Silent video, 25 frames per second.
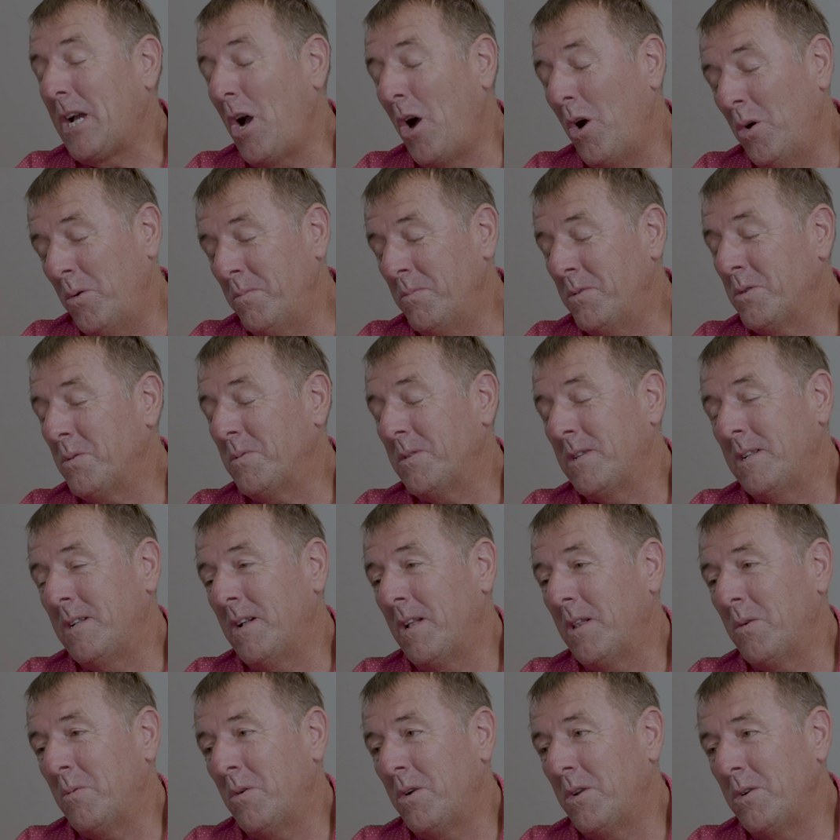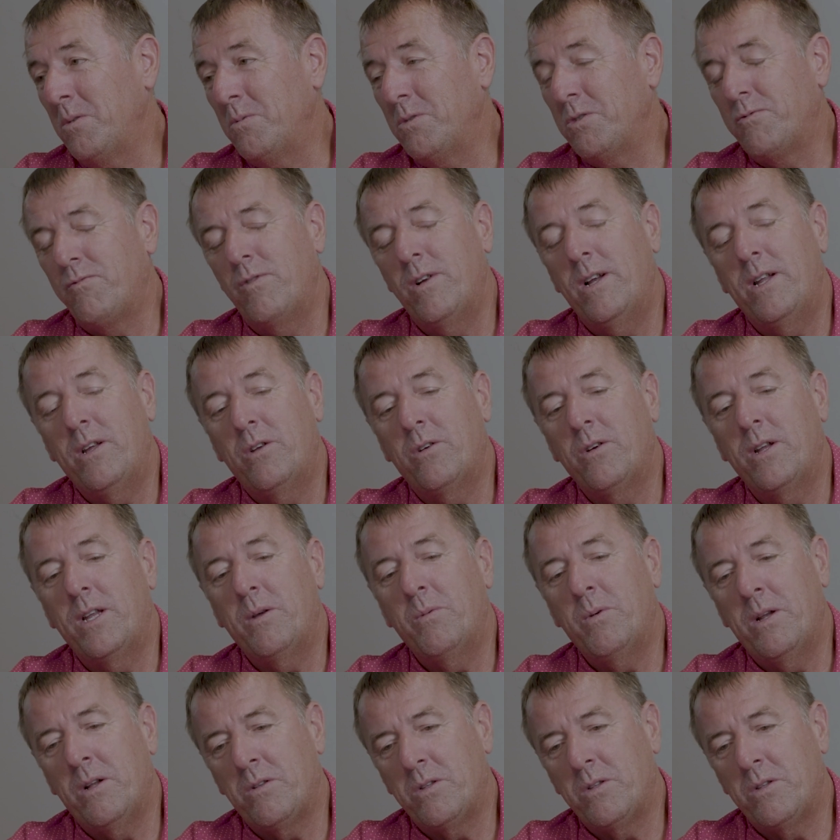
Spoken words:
Nick Holmes was another one who was really good.